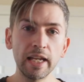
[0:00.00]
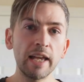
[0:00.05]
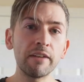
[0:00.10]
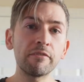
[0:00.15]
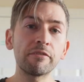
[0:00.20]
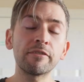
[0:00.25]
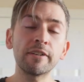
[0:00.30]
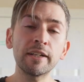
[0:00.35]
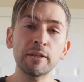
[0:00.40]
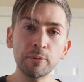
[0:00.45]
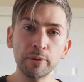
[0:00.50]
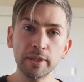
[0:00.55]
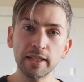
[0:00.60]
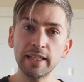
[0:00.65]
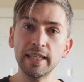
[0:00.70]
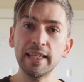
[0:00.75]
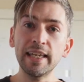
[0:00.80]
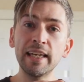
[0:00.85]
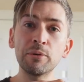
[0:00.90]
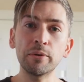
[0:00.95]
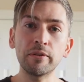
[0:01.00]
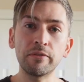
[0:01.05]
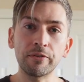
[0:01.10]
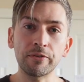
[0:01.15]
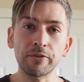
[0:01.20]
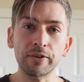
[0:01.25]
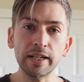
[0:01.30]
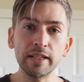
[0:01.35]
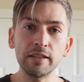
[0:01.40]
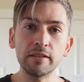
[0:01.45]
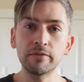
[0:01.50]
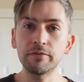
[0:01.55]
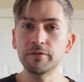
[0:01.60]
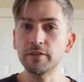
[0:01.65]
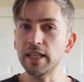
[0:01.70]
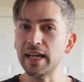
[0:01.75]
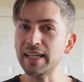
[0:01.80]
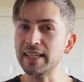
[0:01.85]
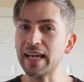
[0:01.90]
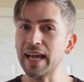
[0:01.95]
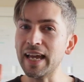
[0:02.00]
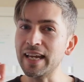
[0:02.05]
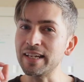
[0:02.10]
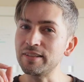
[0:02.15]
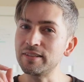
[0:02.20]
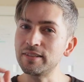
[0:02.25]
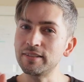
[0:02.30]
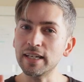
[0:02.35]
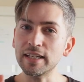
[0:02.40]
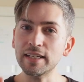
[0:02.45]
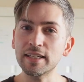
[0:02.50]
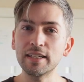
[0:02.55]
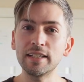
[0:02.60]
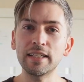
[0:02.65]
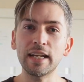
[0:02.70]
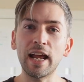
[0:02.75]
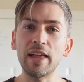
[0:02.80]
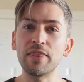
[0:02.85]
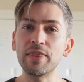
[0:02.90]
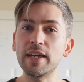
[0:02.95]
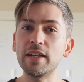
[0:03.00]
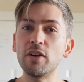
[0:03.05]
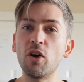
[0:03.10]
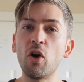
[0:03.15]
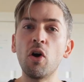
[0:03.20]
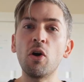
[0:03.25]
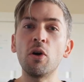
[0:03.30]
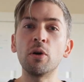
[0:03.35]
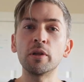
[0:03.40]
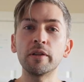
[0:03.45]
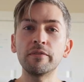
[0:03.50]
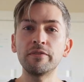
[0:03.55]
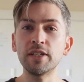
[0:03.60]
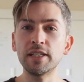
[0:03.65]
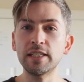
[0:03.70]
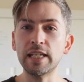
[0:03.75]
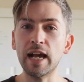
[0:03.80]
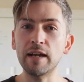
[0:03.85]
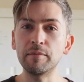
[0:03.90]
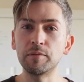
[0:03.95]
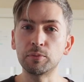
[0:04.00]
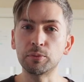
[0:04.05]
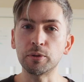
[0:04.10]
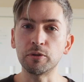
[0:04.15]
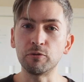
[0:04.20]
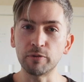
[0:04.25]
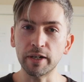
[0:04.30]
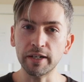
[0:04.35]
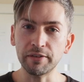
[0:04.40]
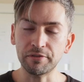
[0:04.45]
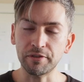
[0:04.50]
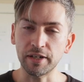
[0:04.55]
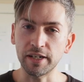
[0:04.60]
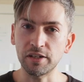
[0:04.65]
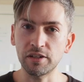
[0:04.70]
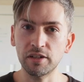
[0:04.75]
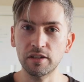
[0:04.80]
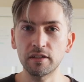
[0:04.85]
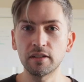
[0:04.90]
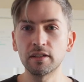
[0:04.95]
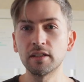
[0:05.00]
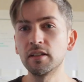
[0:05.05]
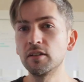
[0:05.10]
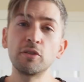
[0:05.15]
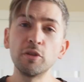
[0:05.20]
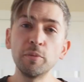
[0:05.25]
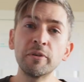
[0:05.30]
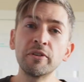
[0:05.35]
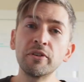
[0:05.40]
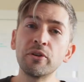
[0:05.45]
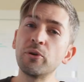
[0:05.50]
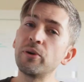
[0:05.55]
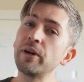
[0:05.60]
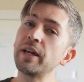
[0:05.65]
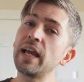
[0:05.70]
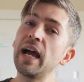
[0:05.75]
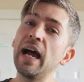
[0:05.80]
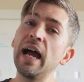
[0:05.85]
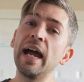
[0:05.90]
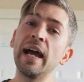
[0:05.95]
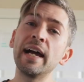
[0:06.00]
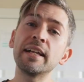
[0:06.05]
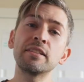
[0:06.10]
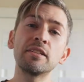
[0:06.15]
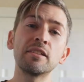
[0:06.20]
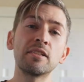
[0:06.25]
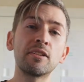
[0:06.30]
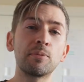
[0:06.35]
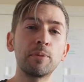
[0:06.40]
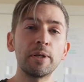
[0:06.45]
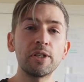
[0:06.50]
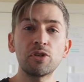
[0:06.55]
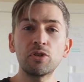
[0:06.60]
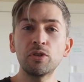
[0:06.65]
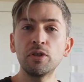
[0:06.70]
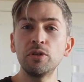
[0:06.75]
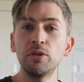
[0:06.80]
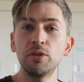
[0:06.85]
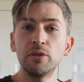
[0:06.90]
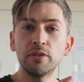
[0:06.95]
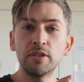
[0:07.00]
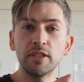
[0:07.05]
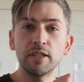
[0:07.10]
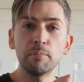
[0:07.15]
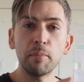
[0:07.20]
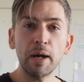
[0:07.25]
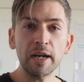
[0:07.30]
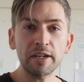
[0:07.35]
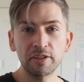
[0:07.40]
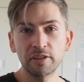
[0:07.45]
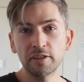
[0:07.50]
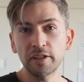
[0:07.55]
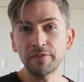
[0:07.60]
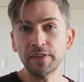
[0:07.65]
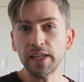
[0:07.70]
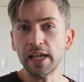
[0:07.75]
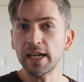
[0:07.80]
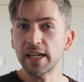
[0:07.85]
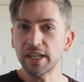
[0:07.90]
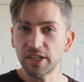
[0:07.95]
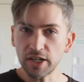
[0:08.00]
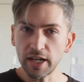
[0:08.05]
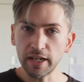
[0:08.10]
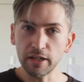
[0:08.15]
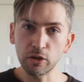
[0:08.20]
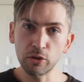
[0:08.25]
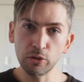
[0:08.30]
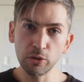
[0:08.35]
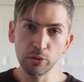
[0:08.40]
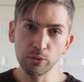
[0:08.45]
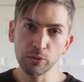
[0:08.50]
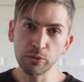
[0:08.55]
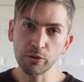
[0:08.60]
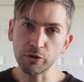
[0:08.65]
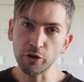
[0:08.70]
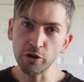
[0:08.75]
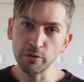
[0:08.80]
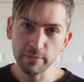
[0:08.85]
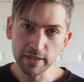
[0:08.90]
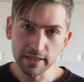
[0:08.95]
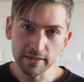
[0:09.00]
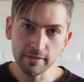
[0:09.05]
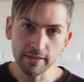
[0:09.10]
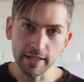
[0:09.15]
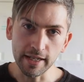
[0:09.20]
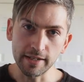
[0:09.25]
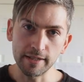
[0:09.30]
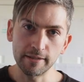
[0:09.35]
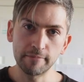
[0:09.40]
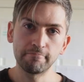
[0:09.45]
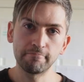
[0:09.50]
and frequently it would freeze for like a second and then all of your tabs would refresh. Super annoying, I had to switch to using Microsoft Edge and Google Chrome instead.